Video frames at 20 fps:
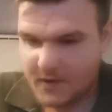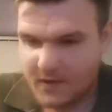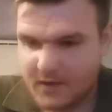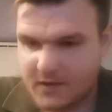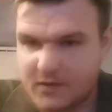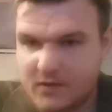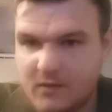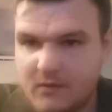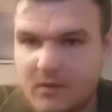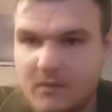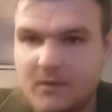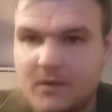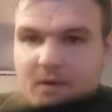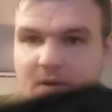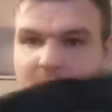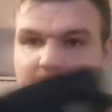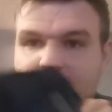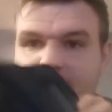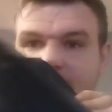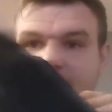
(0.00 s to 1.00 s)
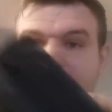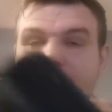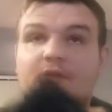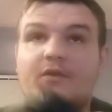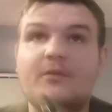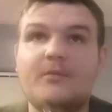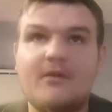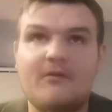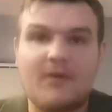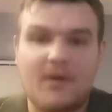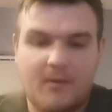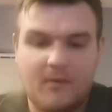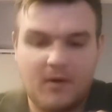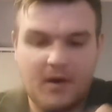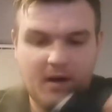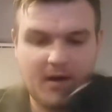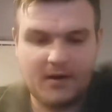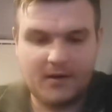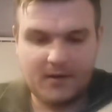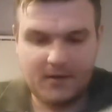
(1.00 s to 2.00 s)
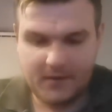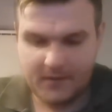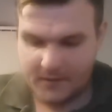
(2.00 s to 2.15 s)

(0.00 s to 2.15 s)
that's not what I want. Let me just have a look for my rig wallet